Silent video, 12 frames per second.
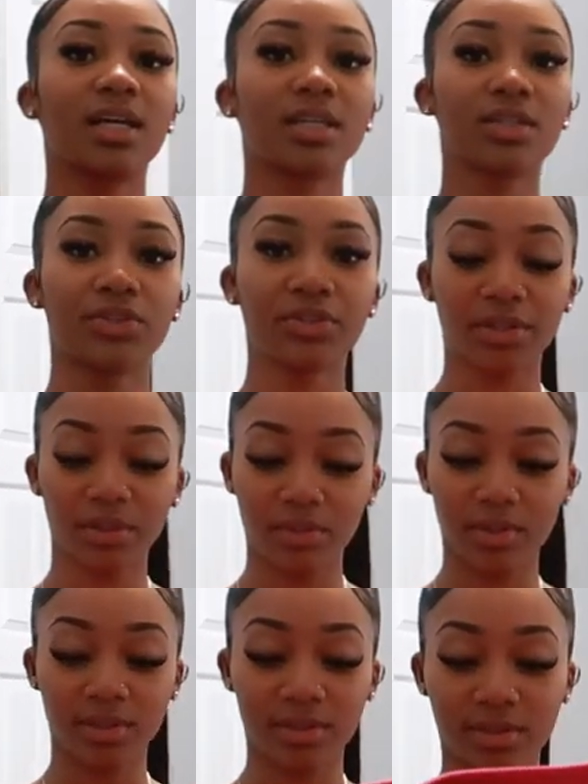like the green
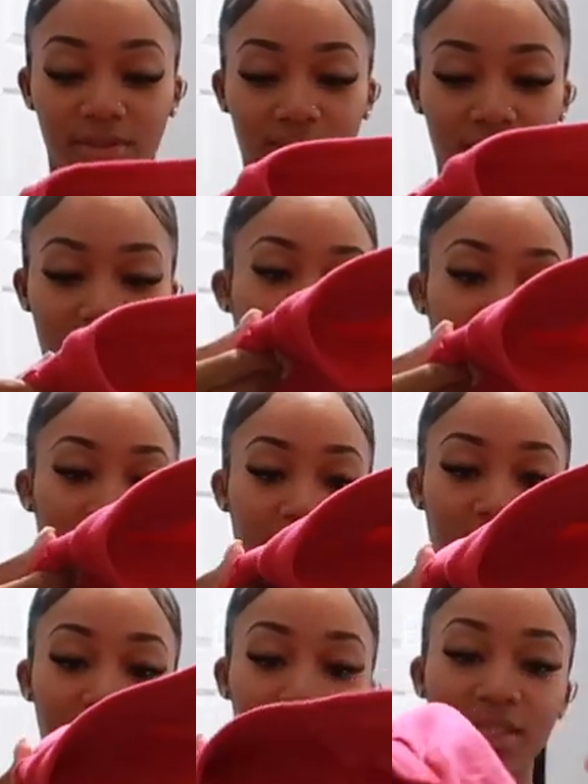ones.
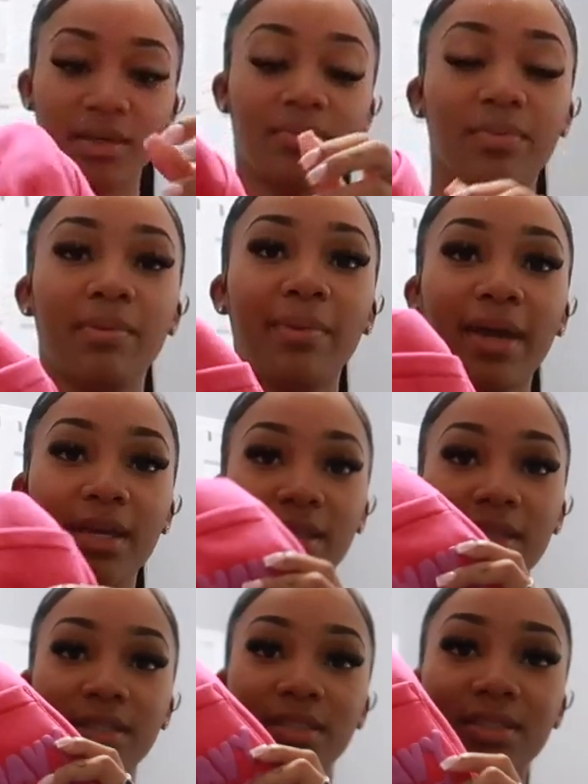Except the back
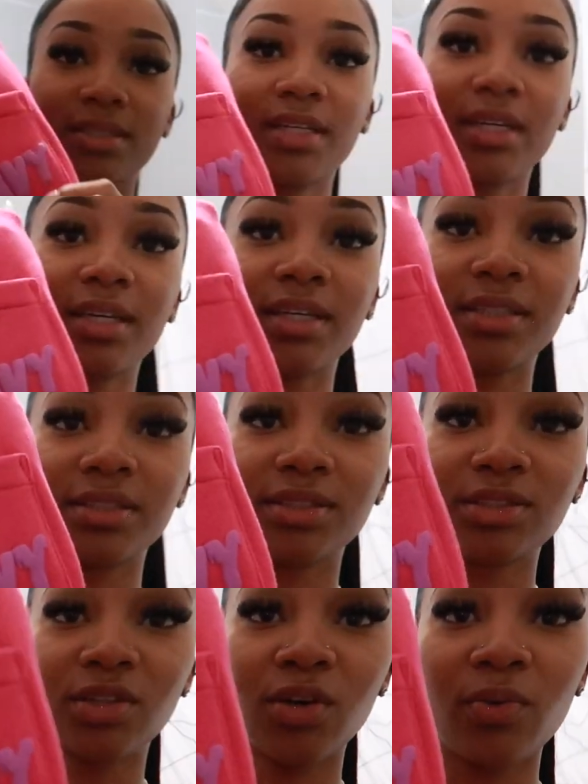of this says
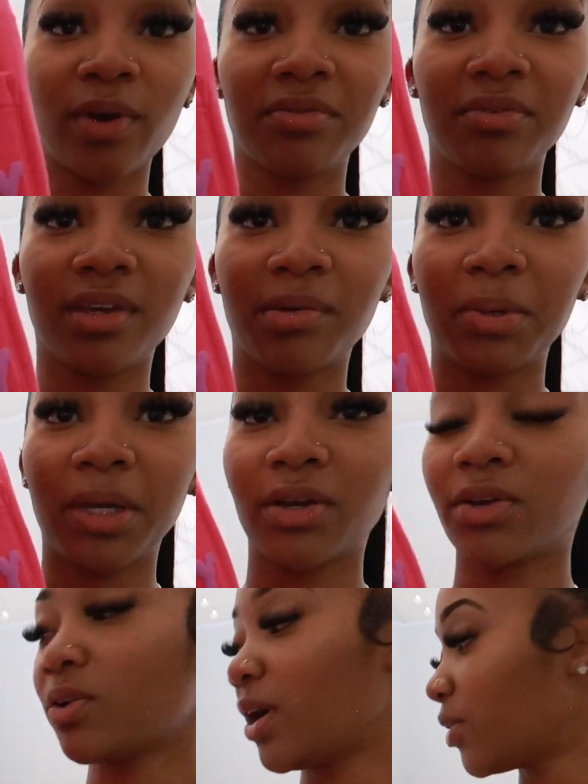So Wavy
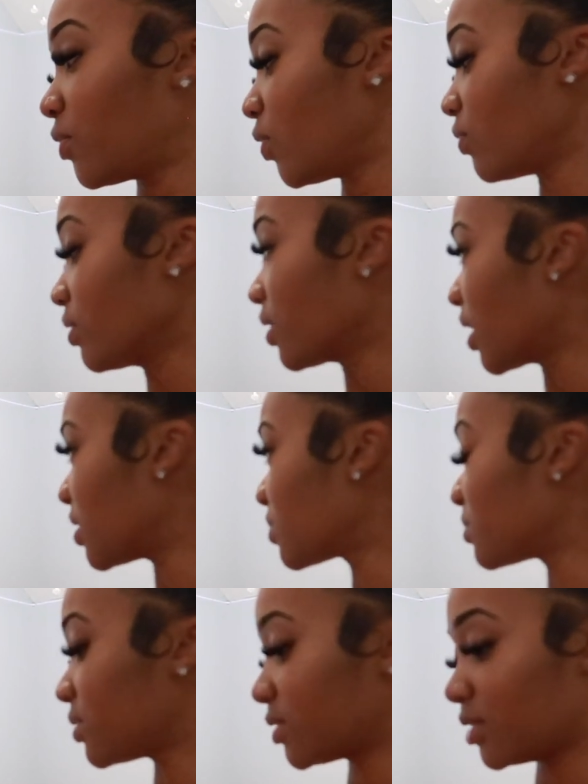Apparel. I don't know if the last
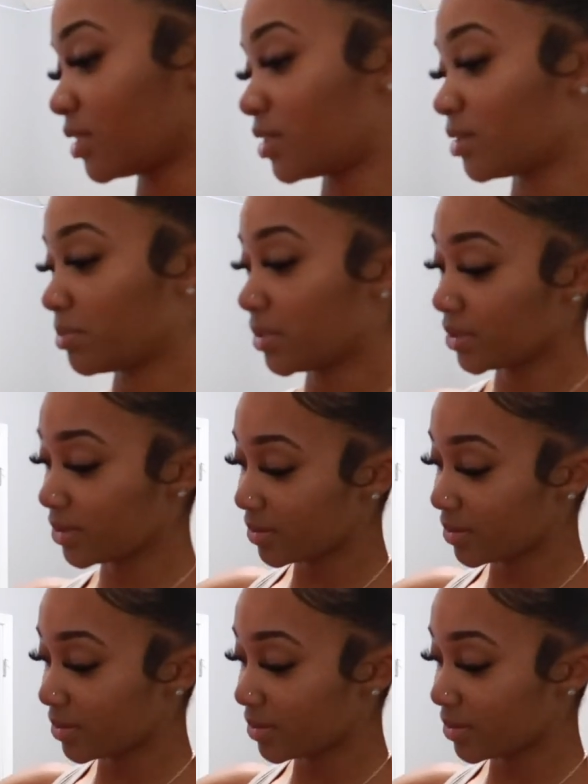one said it, but